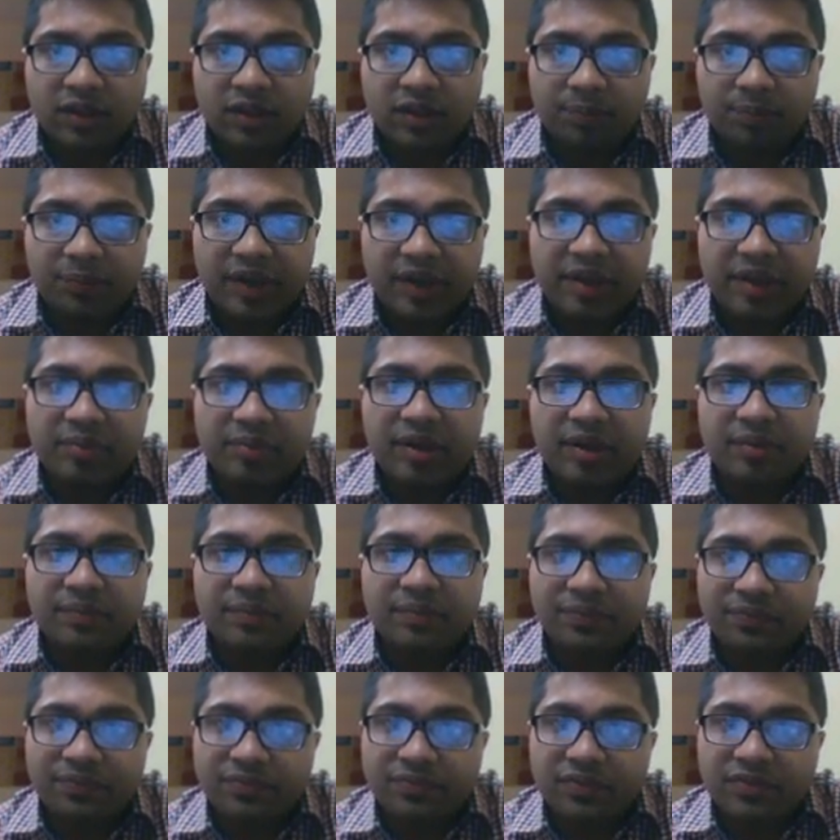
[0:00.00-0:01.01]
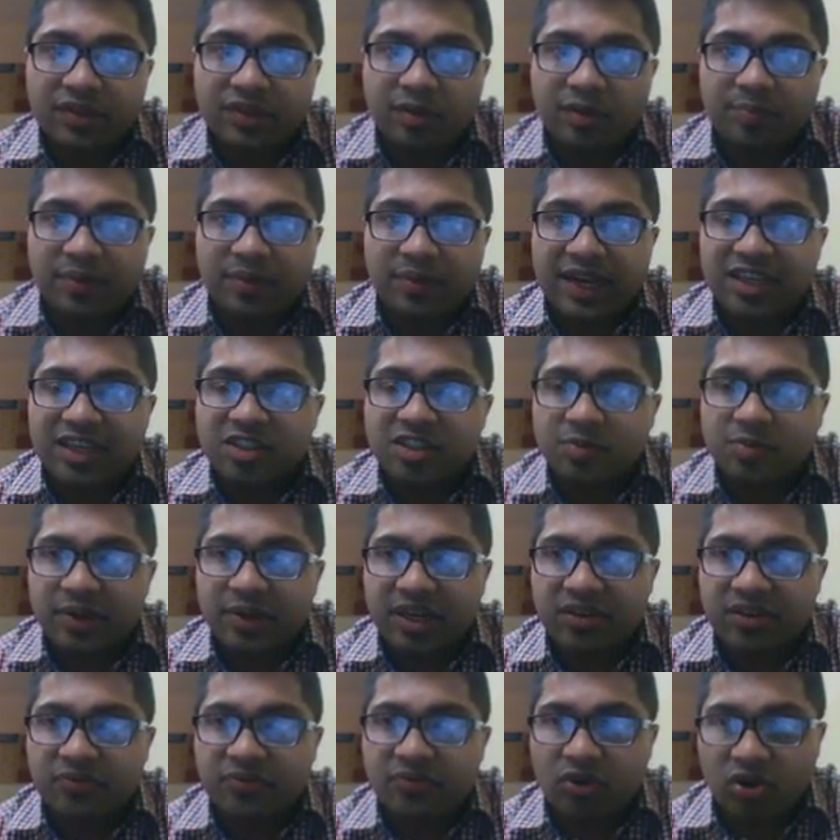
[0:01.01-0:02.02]
Premium, the price
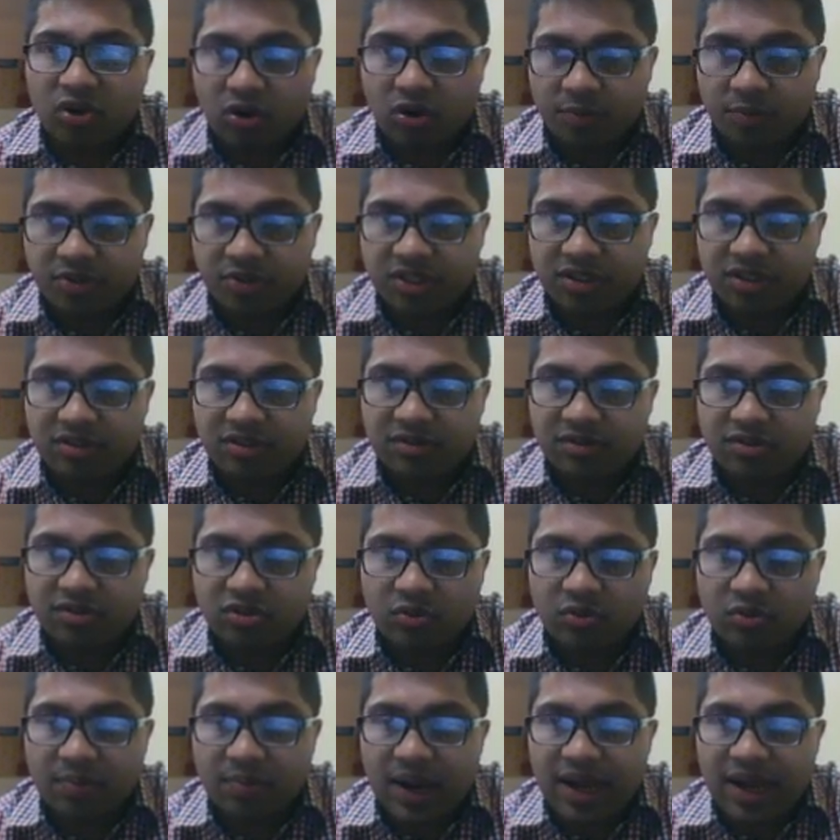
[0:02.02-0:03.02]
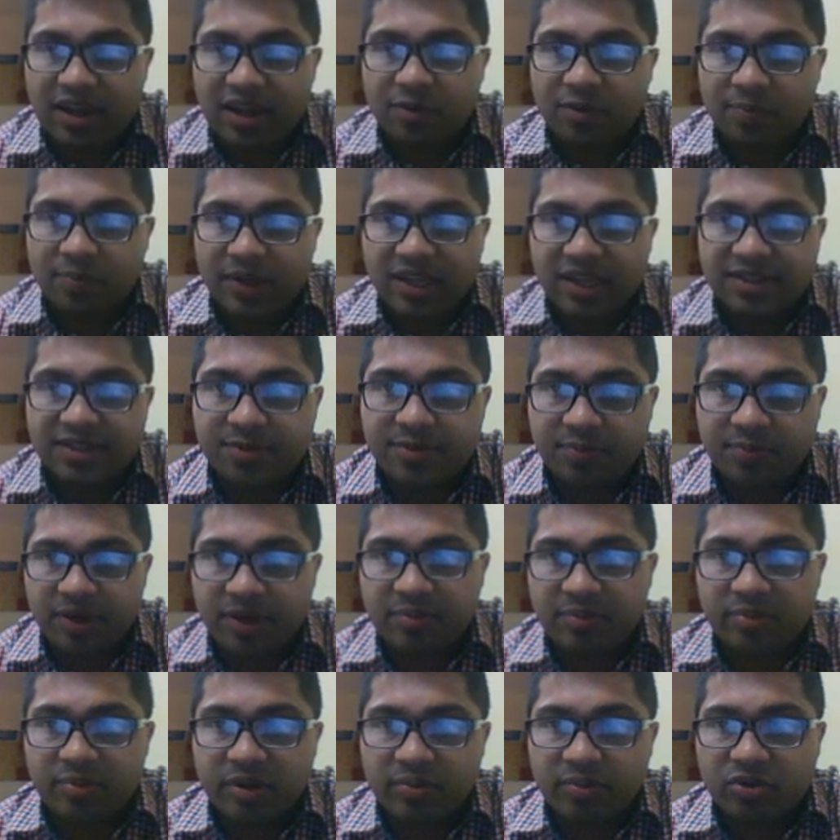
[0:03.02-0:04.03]
paid for option, so buyer pays
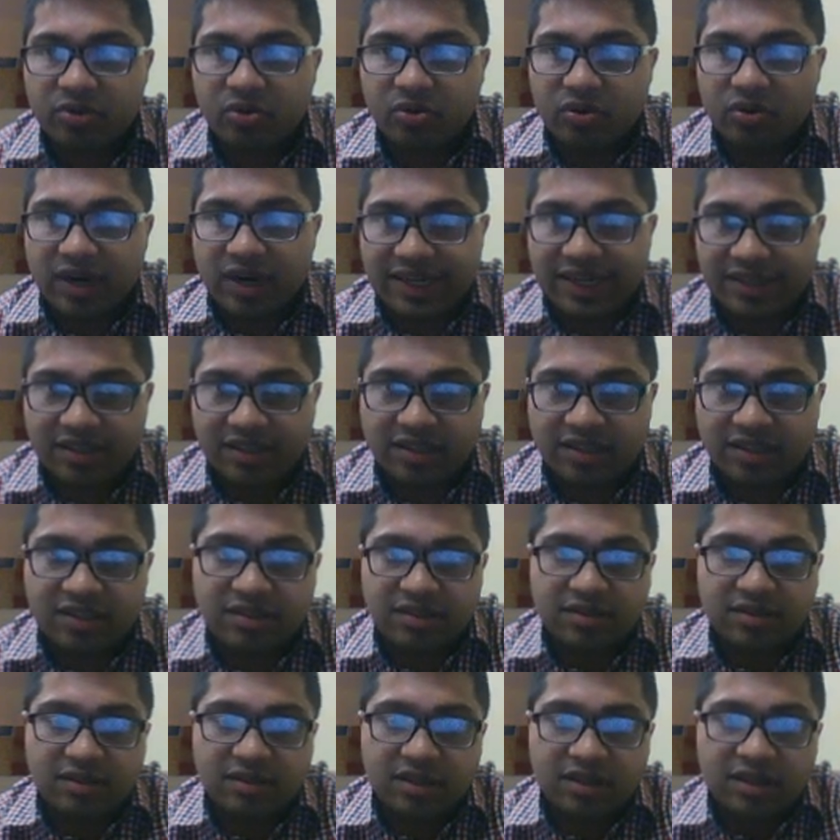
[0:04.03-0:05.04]
premium to writers.